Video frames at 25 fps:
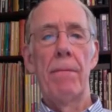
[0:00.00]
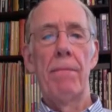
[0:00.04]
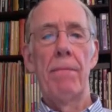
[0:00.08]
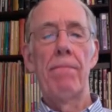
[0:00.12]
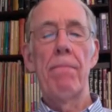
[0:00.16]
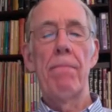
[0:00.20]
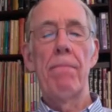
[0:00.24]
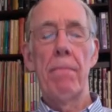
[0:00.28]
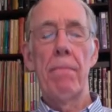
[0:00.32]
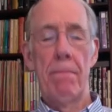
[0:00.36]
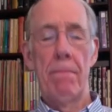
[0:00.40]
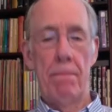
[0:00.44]

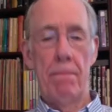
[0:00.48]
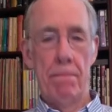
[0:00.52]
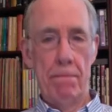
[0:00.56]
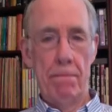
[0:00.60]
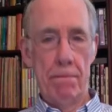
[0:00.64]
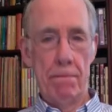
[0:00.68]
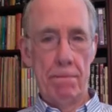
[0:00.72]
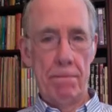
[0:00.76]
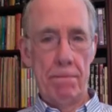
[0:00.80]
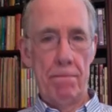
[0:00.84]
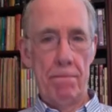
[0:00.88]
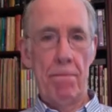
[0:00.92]
Mm-hmm.
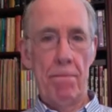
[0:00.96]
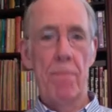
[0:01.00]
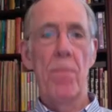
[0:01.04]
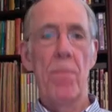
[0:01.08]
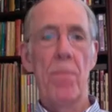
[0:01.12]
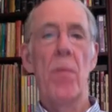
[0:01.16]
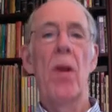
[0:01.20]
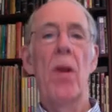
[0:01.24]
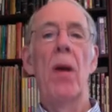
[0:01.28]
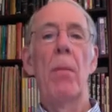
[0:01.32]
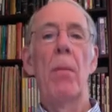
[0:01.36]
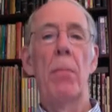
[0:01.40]

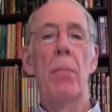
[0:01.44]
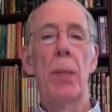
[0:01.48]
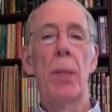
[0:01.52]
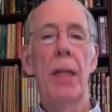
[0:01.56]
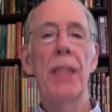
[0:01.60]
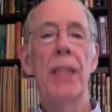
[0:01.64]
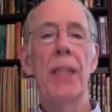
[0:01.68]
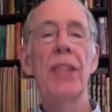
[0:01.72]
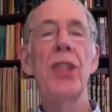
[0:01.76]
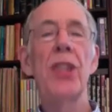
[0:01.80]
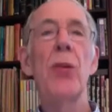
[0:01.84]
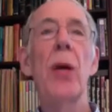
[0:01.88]

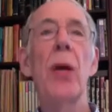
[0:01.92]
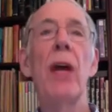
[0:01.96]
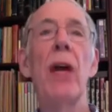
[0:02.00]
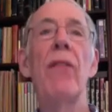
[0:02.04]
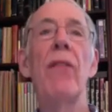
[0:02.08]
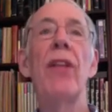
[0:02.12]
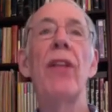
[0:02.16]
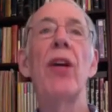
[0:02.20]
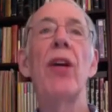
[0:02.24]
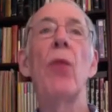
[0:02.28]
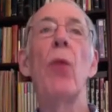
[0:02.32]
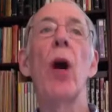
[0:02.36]
Plus, you have
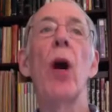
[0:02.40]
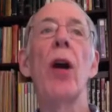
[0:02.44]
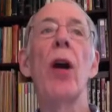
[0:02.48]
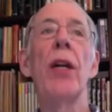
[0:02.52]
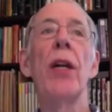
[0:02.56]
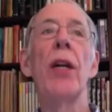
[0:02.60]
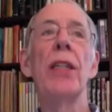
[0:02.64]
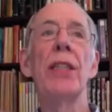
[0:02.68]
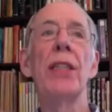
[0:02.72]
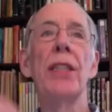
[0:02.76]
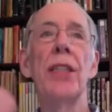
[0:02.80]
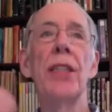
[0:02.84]
the
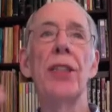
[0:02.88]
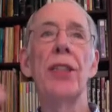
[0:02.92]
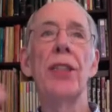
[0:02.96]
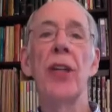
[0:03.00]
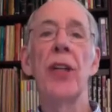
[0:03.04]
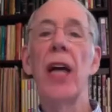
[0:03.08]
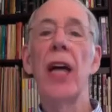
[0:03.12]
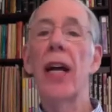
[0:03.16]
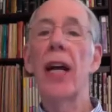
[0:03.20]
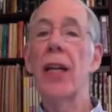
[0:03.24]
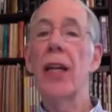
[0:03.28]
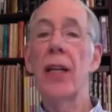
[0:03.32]
awareness that you're
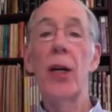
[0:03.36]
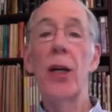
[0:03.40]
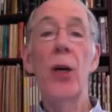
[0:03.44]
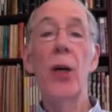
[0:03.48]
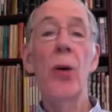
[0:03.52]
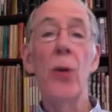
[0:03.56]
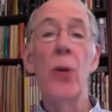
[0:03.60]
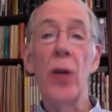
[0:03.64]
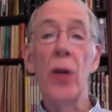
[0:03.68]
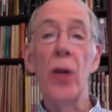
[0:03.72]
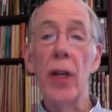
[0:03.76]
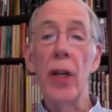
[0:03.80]
not
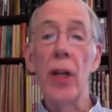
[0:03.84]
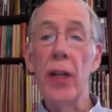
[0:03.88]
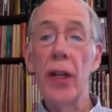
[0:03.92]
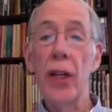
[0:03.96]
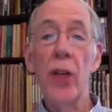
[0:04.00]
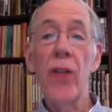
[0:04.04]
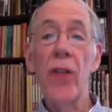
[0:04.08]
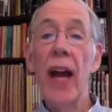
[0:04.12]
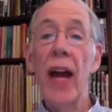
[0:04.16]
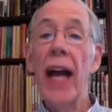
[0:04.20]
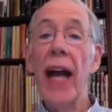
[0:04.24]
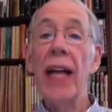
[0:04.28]
alone, that
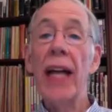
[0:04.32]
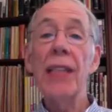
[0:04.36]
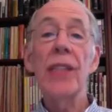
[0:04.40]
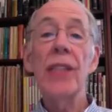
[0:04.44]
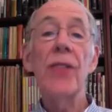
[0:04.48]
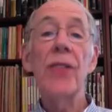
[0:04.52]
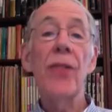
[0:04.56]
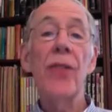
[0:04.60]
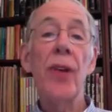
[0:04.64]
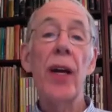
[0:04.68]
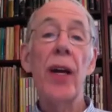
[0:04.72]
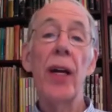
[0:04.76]
you've asked
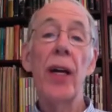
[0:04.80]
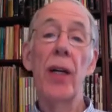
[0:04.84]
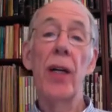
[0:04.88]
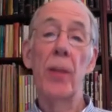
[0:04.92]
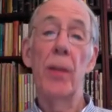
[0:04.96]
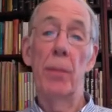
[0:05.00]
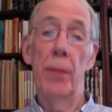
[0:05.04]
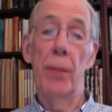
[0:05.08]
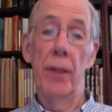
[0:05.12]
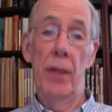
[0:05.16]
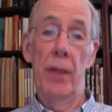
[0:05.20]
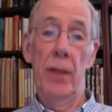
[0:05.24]
for
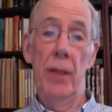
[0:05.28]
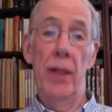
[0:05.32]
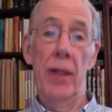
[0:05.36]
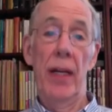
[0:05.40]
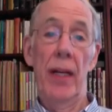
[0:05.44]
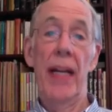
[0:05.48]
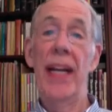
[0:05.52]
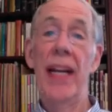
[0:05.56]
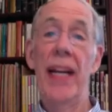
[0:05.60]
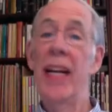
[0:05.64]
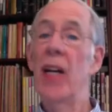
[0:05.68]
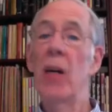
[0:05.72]
help,
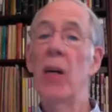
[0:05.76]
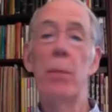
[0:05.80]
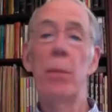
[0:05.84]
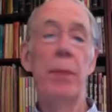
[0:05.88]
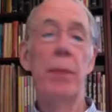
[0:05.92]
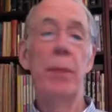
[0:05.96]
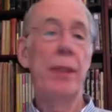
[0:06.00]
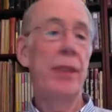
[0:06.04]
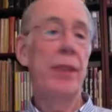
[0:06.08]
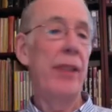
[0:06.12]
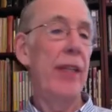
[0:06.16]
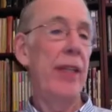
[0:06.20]
and help
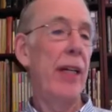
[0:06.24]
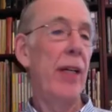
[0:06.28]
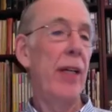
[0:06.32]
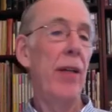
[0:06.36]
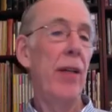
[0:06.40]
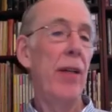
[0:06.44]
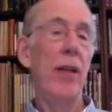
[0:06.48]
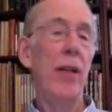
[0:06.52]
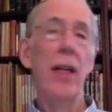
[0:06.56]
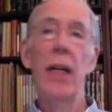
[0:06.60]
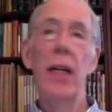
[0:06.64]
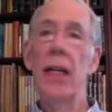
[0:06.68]
is
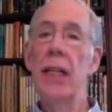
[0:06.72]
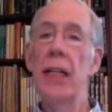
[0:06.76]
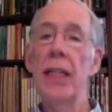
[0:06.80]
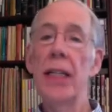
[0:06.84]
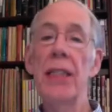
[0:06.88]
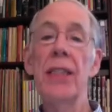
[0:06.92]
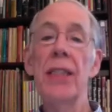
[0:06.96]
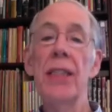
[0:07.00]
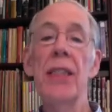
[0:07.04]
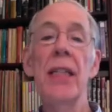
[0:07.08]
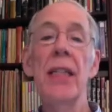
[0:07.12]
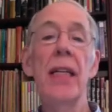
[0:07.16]
there
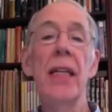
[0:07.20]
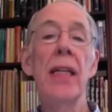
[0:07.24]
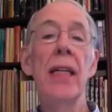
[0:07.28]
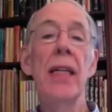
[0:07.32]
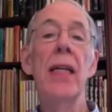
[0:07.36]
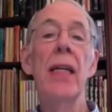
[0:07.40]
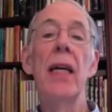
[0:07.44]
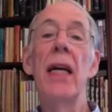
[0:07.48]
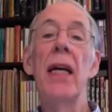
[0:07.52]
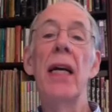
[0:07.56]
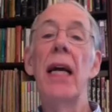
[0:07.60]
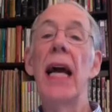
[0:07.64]

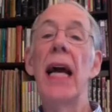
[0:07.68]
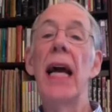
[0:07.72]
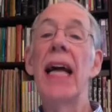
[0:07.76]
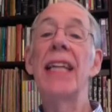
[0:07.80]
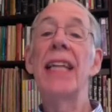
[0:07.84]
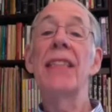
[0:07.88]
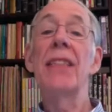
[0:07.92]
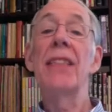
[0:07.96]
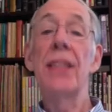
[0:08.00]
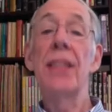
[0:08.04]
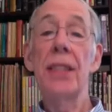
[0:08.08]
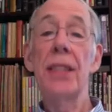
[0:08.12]
listening and
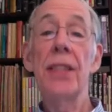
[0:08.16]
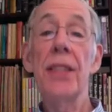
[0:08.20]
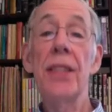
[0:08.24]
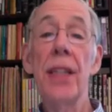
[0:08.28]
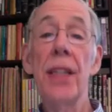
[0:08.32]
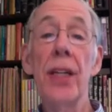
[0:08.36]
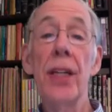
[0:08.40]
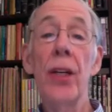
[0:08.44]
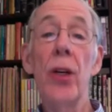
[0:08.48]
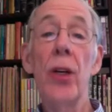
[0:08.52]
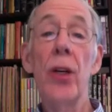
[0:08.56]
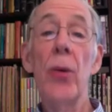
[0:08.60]
assisting
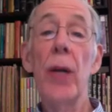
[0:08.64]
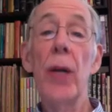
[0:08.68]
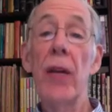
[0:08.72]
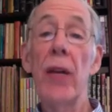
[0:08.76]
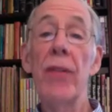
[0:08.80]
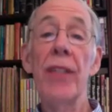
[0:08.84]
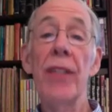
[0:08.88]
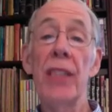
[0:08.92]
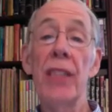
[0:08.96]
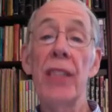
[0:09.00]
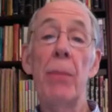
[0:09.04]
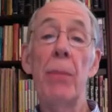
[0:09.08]
you at
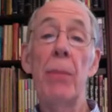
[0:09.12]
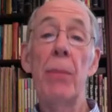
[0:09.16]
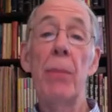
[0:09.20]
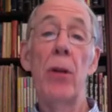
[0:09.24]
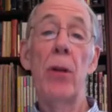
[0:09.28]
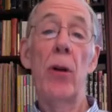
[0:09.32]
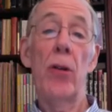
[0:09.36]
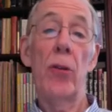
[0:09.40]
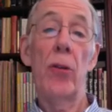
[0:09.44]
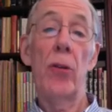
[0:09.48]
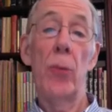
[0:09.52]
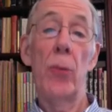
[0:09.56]
every step
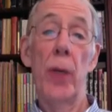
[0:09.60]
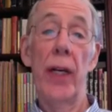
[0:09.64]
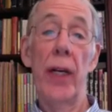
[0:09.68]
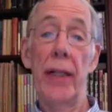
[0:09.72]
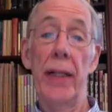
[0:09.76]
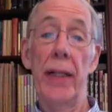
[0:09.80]
along the way.